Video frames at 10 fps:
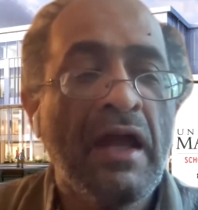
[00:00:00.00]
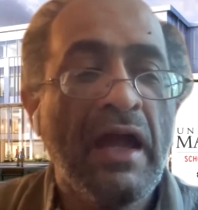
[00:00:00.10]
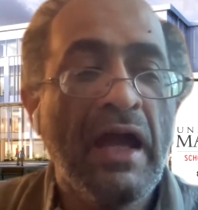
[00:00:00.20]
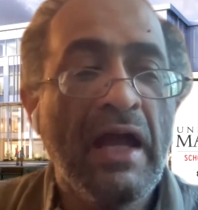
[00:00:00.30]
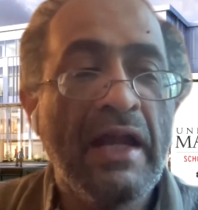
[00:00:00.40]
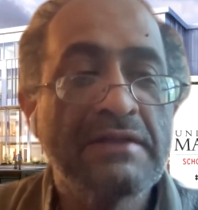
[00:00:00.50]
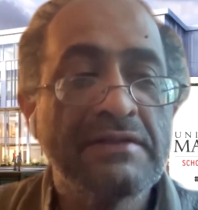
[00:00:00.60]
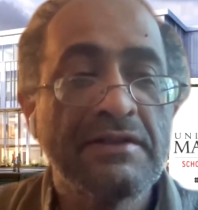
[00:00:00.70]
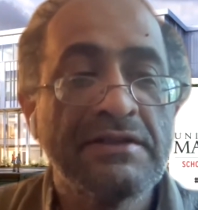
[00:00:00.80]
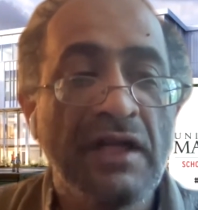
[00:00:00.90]
And as a
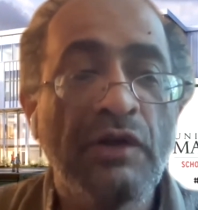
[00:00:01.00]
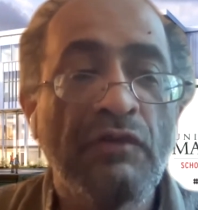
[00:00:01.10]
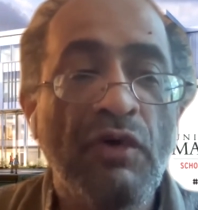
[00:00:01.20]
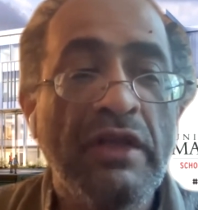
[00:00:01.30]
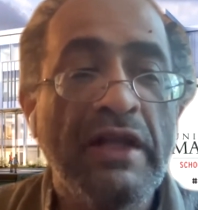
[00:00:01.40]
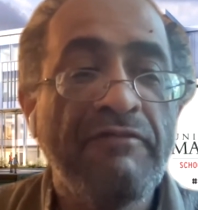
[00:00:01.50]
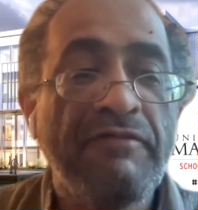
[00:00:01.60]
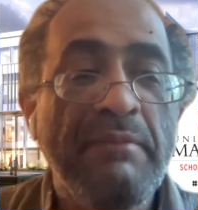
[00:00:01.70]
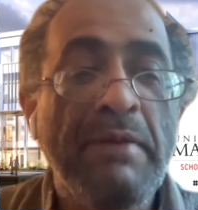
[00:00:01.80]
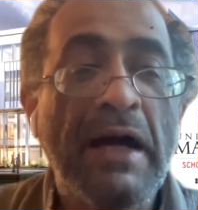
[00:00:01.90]
result of all that
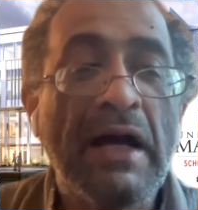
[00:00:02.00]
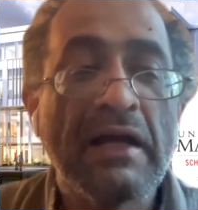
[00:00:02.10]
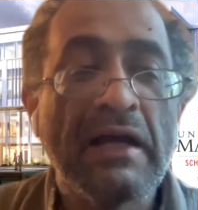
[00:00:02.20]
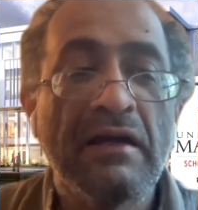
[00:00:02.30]
feedback,